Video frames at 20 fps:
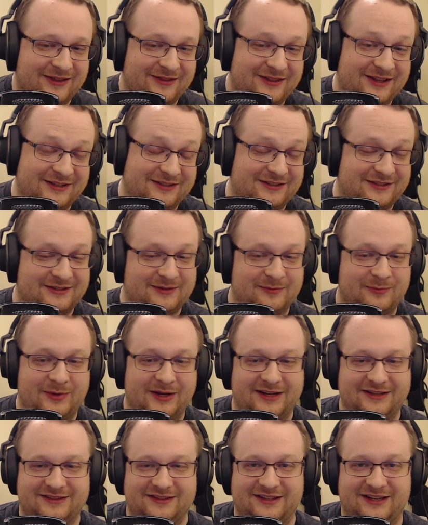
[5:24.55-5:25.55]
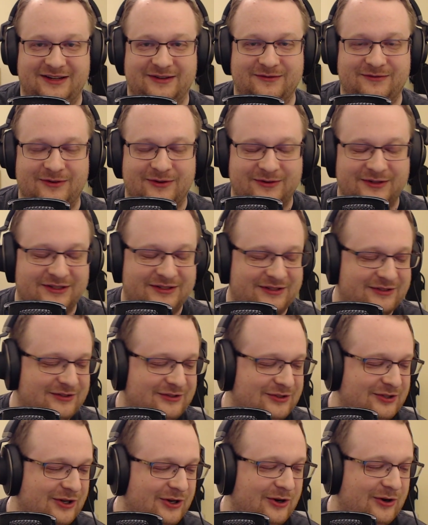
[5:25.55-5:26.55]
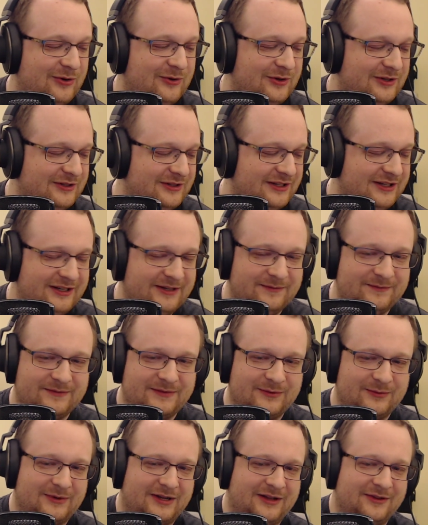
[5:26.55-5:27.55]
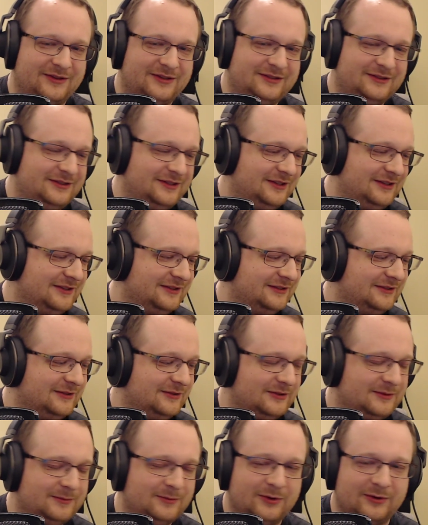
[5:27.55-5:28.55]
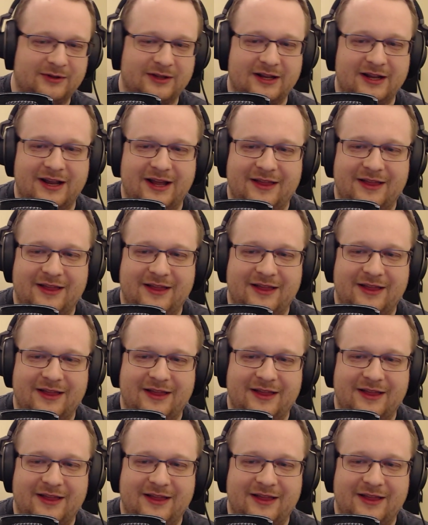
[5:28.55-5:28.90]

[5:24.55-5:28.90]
This is a bassy headphone. This is totally, wow, this thing is so smooth.